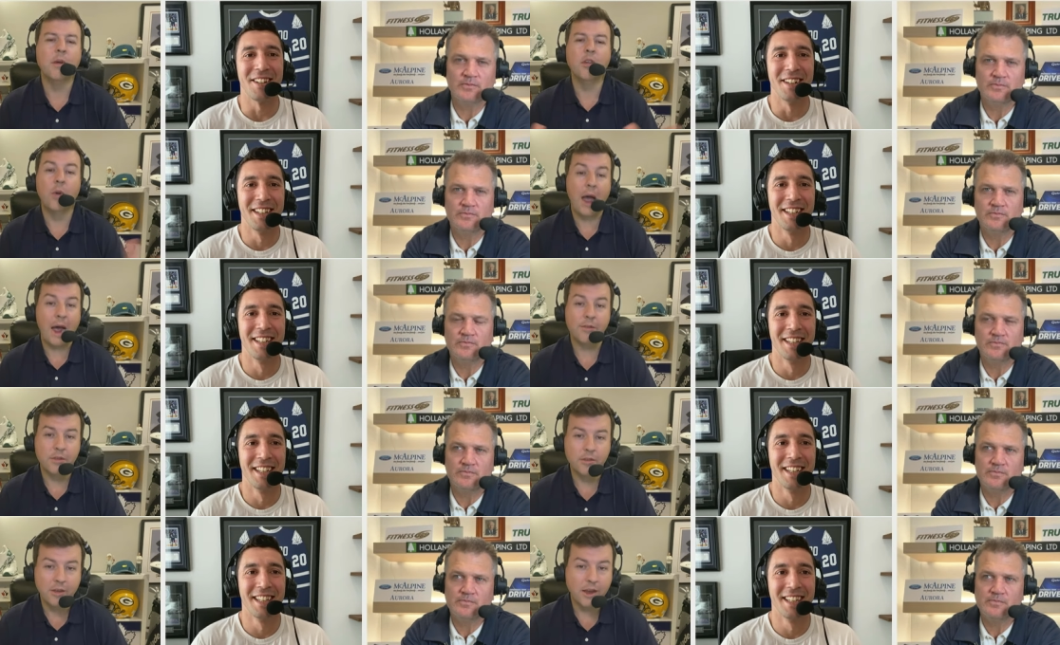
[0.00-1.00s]
Speaker 1: you have
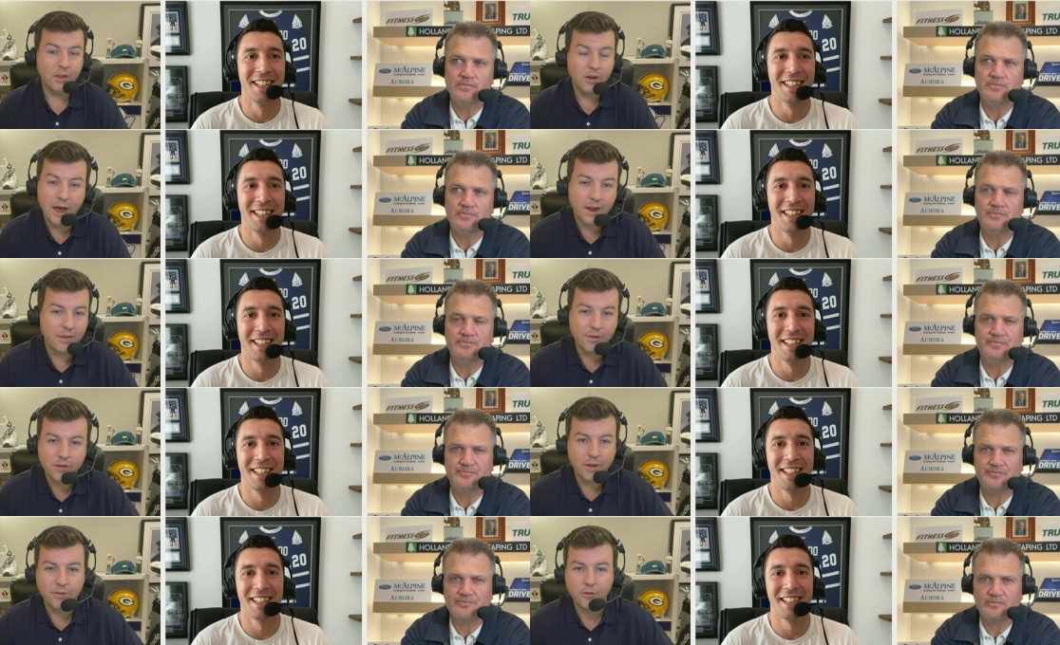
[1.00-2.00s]
to say it. You got to give
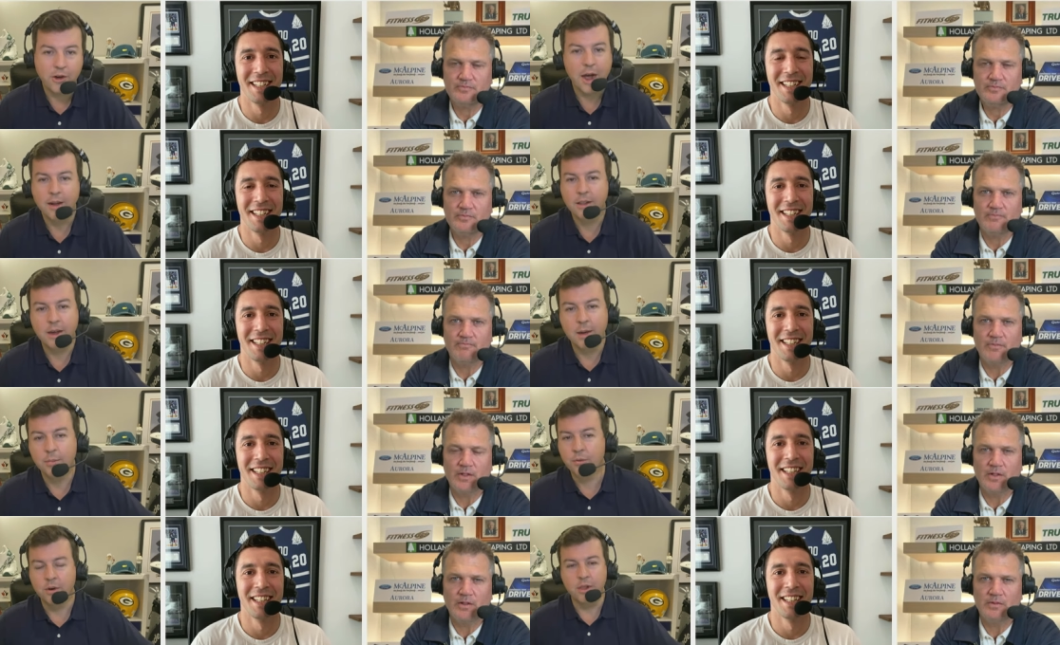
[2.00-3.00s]
yourself a shot. Like I'm
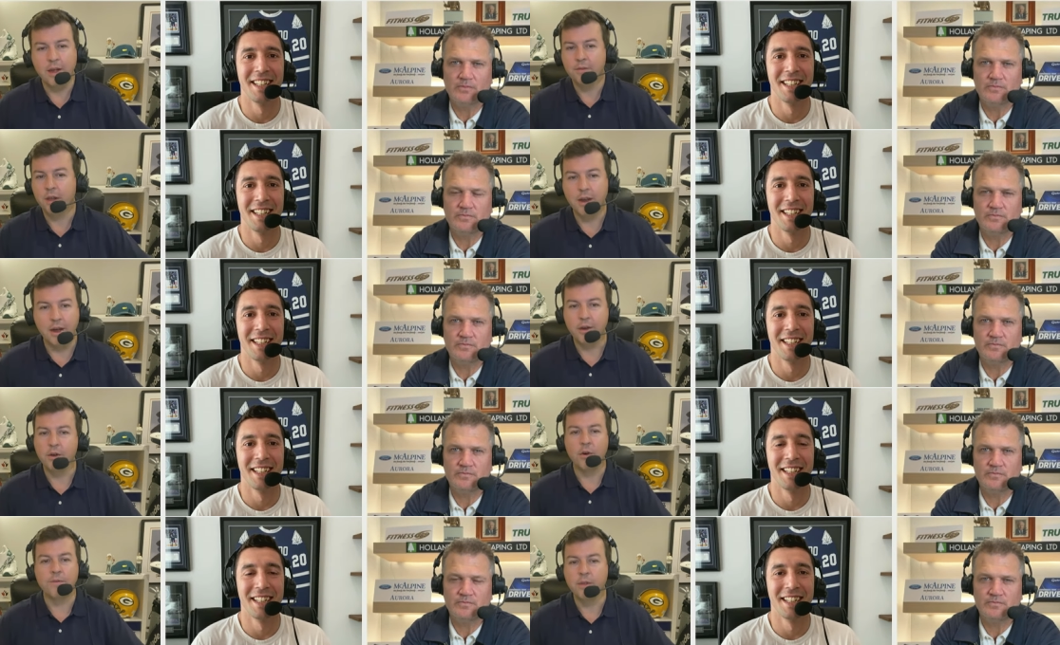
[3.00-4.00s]
throwing a lifeline out here.
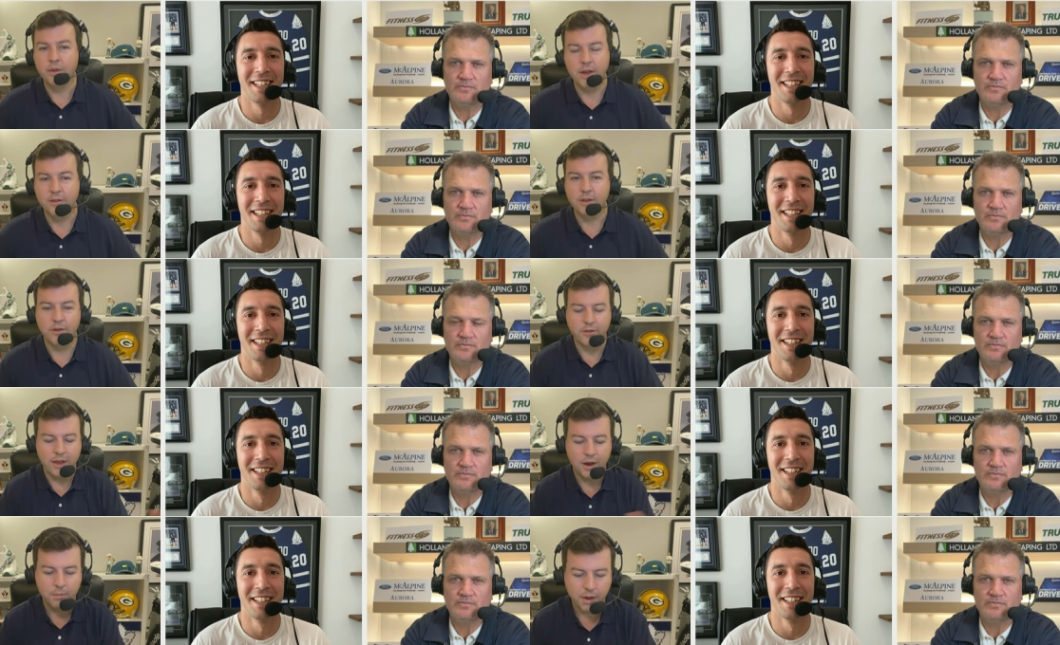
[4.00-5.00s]
Hopefully, you guys
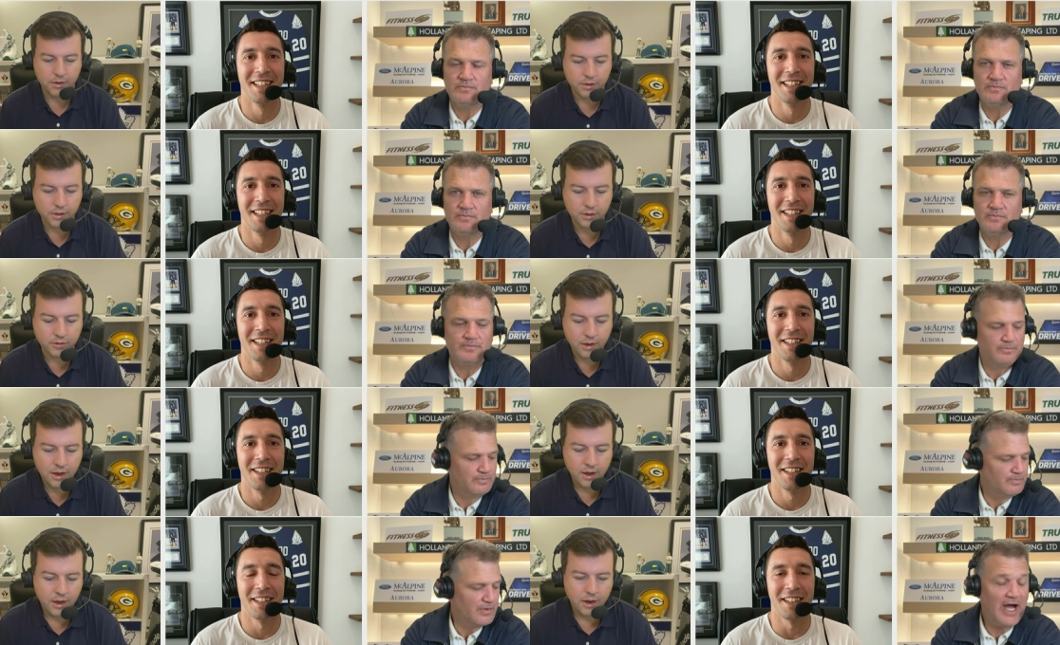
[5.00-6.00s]
understand I'm better than this. Here's
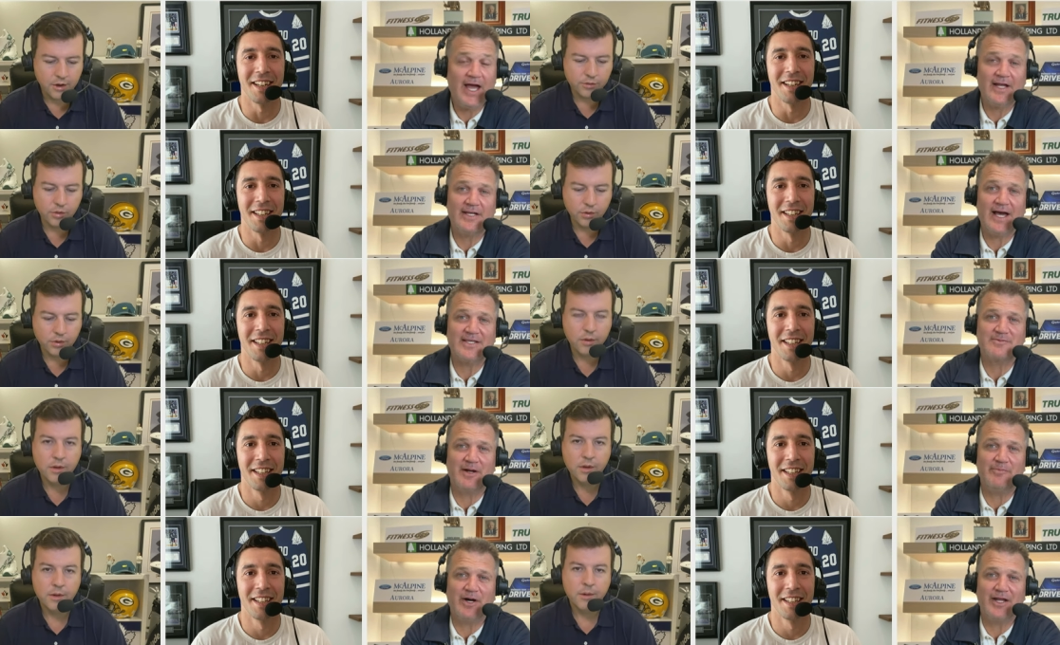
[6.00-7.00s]
Speaker 2: I had Luke. to ask
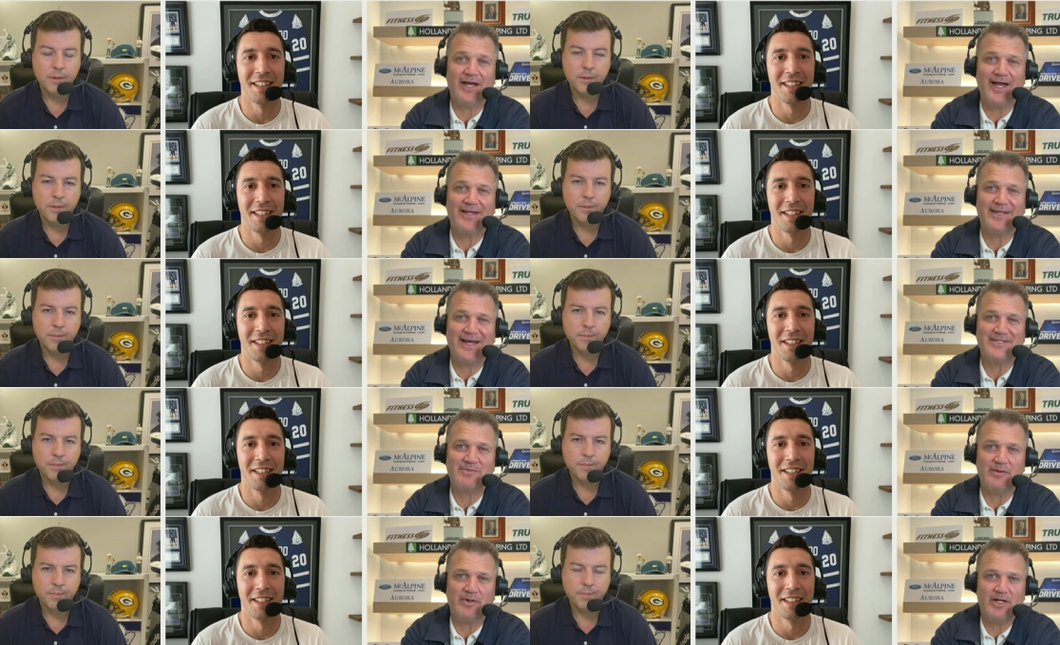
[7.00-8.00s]
my buddy. I had to
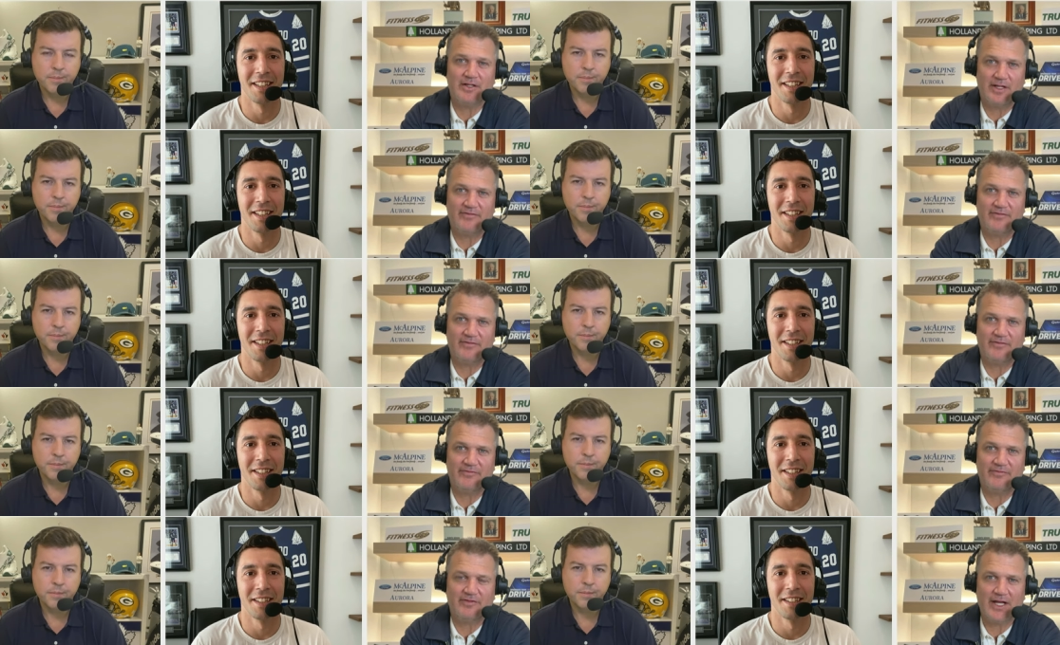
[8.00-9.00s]
ask my buddy like
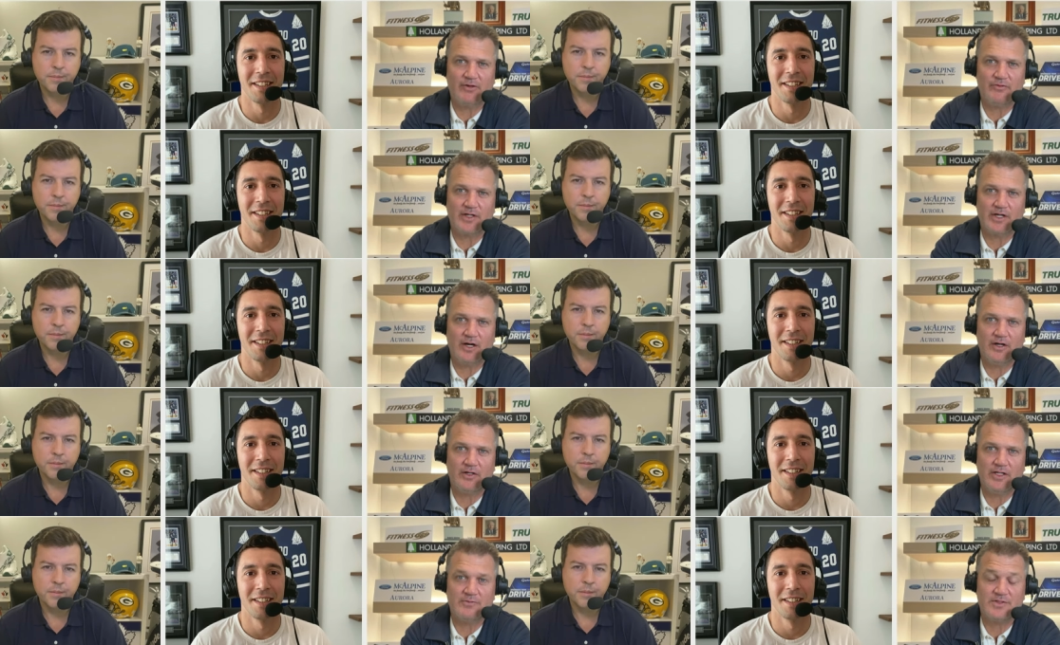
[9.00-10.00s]
flat out in the cart. He
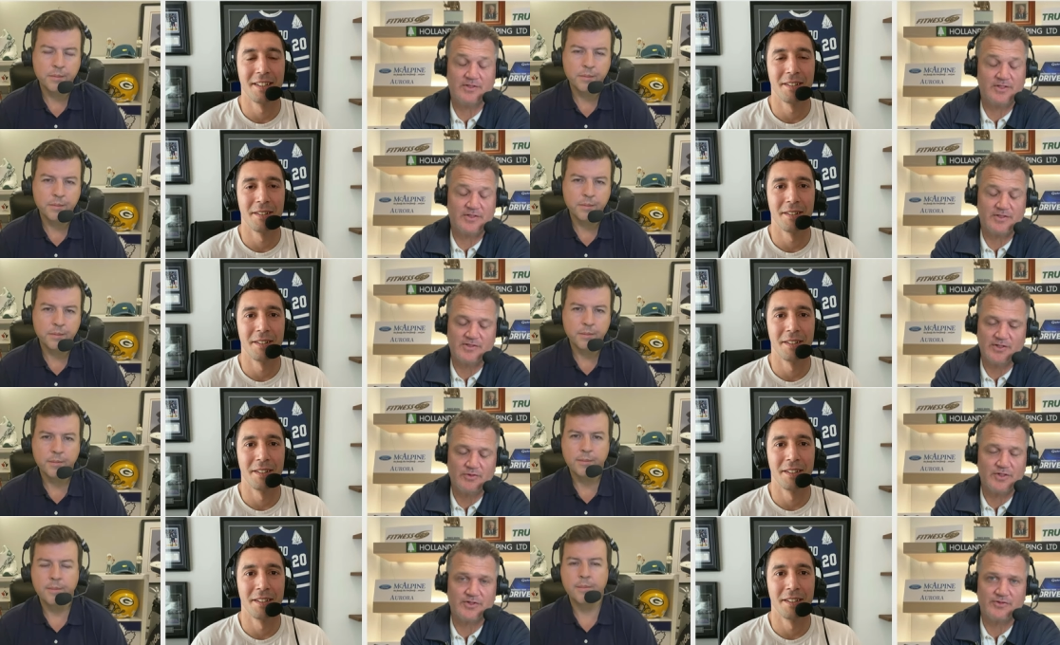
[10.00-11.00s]
was just so
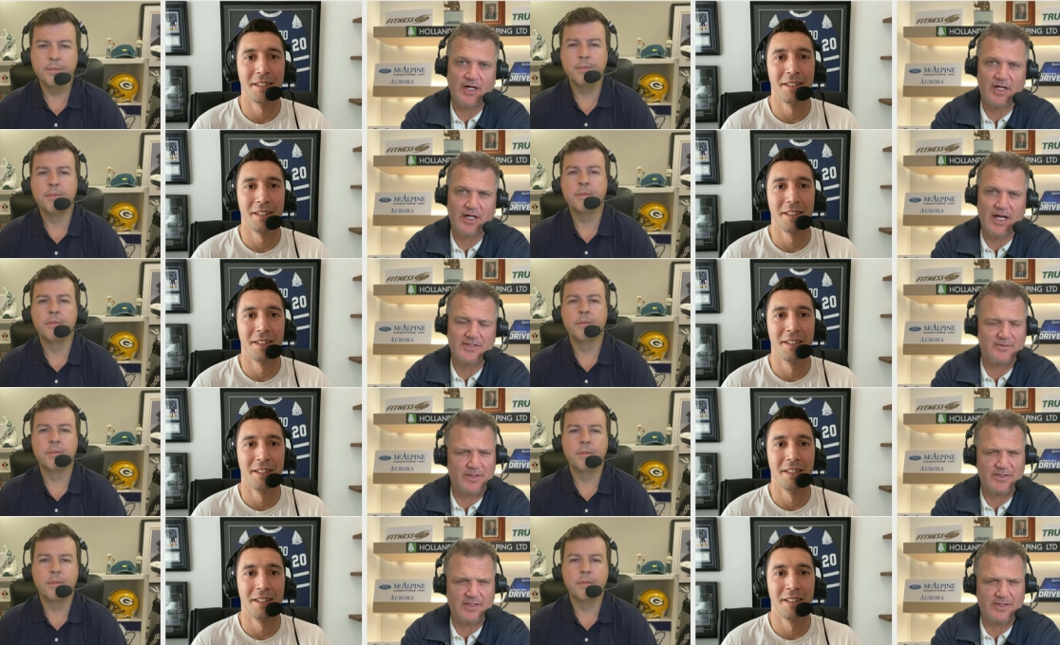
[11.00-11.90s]
distraught. I asked him. I said, like,